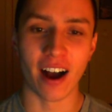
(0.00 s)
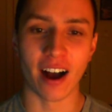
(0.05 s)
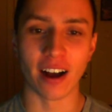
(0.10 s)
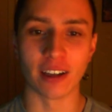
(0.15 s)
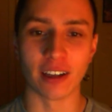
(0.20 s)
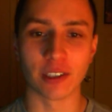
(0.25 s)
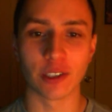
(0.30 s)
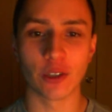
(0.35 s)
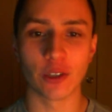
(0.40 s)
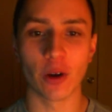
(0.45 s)

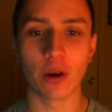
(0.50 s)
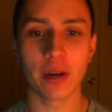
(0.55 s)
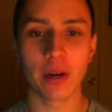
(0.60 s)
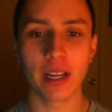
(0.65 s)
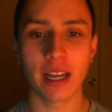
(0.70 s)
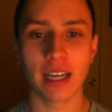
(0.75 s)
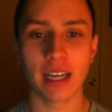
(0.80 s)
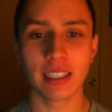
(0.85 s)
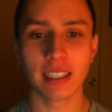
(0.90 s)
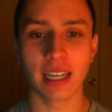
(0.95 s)
So I
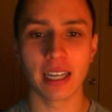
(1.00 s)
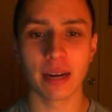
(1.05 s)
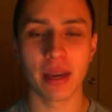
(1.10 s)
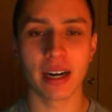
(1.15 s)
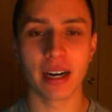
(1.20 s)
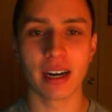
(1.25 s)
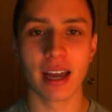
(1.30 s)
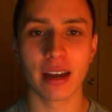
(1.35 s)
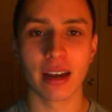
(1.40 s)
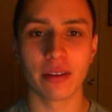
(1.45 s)
realized that I made
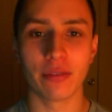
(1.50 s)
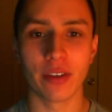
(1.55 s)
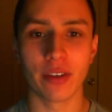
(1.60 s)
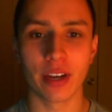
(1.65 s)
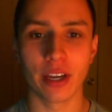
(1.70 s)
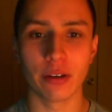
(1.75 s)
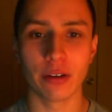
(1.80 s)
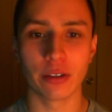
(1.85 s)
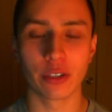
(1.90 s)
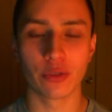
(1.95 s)
a lot of
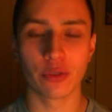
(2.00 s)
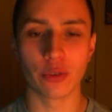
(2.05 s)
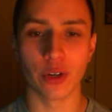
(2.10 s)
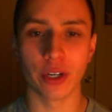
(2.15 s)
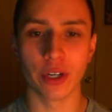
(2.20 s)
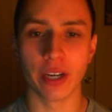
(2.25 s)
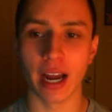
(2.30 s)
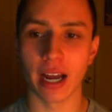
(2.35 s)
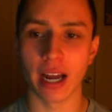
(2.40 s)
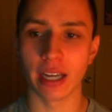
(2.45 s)
videos for you
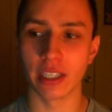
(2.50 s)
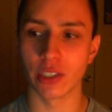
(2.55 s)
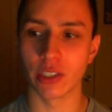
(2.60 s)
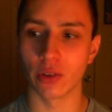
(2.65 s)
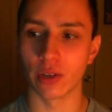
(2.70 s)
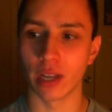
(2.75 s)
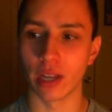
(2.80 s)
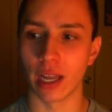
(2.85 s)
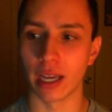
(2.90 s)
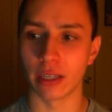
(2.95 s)
guys
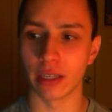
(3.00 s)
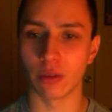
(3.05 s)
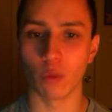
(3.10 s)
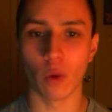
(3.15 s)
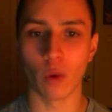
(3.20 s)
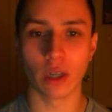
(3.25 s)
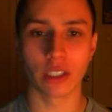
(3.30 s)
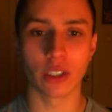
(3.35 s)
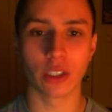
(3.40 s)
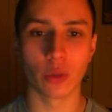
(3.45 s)
on like
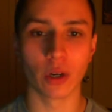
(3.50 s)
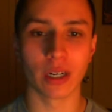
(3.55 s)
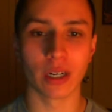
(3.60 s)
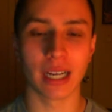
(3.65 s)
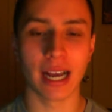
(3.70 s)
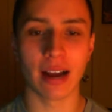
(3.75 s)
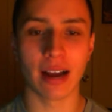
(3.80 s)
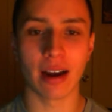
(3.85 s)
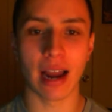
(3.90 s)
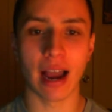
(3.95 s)
what to work
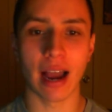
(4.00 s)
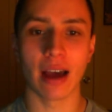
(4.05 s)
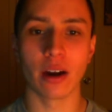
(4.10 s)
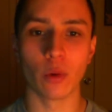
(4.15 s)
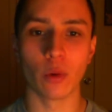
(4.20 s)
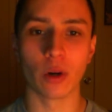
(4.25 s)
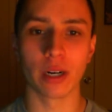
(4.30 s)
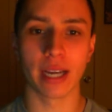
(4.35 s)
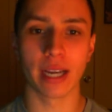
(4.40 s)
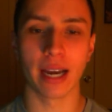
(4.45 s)
out, how to
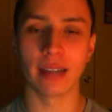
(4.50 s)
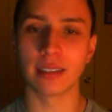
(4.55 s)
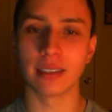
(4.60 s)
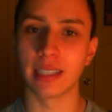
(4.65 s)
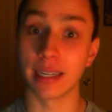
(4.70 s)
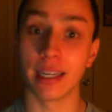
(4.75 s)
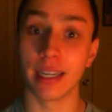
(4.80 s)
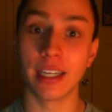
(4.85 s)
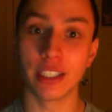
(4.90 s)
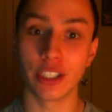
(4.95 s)
work out,
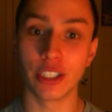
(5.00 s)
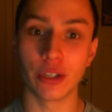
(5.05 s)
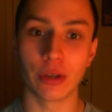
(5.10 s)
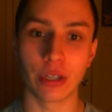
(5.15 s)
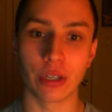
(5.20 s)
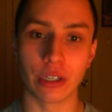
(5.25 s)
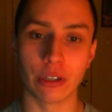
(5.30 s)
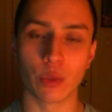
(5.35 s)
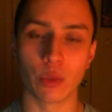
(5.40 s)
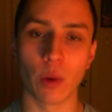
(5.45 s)
techniques you can
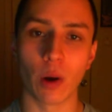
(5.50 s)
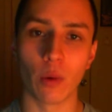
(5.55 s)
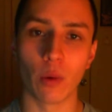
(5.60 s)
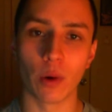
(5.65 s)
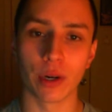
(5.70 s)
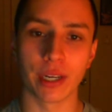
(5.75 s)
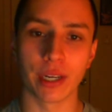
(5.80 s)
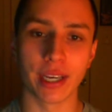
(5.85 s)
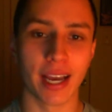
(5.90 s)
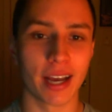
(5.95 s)
use while
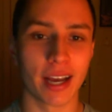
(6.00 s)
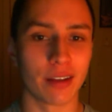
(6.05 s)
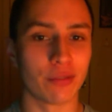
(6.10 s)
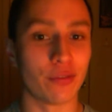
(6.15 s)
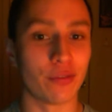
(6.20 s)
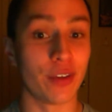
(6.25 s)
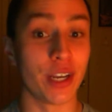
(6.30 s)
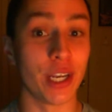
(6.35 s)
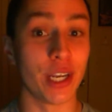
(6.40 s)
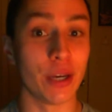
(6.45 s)
working out,
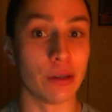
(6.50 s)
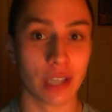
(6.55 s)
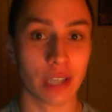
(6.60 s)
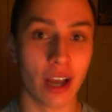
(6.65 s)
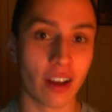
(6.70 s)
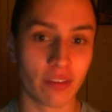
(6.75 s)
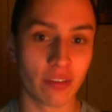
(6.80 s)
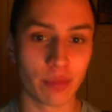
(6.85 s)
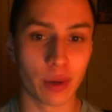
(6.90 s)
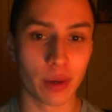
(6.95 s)
videos
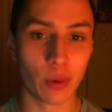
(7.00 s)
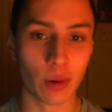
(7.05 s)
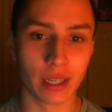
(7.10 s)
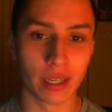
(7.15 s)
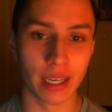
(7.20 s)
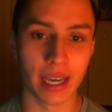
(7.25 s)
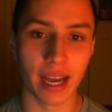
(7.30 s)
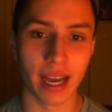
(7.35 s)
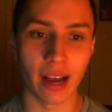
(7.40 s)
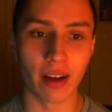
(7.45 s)
of me
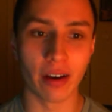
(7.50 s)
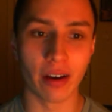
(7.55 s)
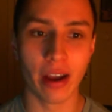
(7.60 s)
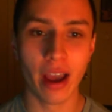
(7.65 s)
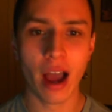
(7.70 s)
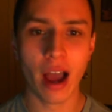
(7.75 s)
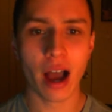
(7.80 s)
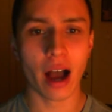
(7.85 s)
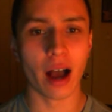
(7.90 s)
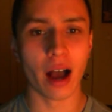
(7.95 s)
working out,
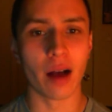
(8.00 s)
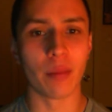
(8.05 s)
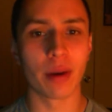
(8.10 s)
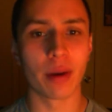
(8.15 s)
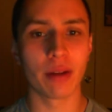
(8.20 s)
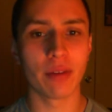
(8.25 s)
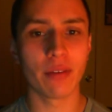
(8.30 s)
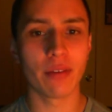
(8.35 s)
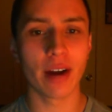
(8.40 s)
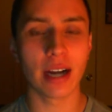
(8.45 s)
but I've
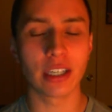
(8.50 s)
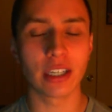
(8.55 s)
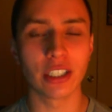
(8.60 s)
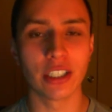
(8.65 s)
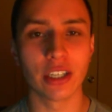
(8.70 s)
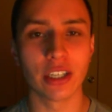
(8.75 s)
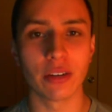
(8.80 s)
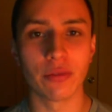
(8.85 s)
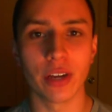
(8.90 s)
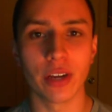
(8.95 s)
never actually
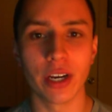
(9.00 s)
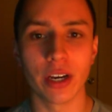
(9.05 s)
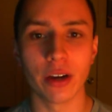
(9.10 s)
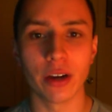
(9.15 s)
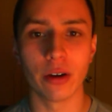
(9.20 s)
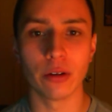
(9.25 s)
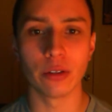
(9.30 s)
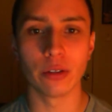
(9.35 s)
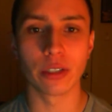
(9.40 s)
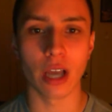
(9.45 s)
done
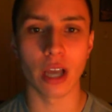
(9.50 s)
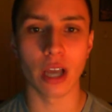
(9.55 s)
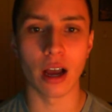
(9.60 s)
videos